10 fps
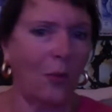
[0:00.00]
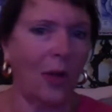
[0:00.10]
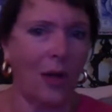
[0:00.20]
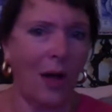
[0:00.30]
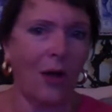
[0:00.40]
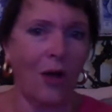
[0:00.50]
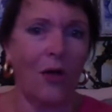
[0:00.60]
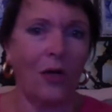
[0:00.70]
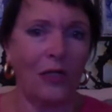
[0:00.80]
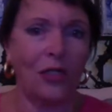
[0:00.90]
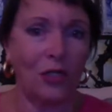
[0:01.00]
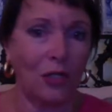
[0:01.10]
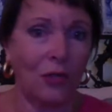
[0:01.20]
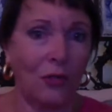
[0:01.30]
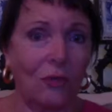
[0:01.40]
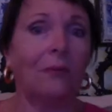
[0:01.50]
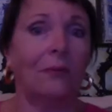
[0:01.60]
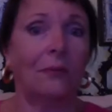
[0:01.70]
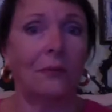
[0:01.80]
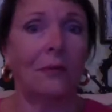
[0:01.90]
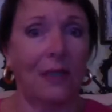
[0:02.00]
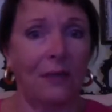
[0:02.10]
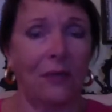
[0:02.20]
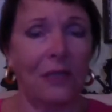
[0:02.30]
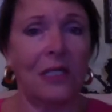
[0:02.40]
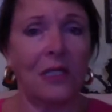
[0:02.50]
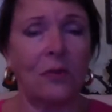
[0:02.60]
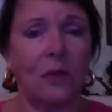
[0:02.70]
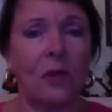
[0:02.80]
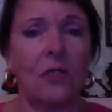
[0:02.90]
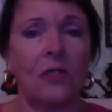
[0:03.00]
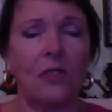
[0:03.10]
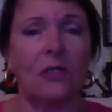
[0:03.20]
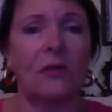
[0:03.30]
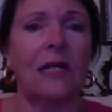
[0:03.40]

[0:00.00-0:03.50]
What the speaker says: we are going to do whatever it is we're going to do.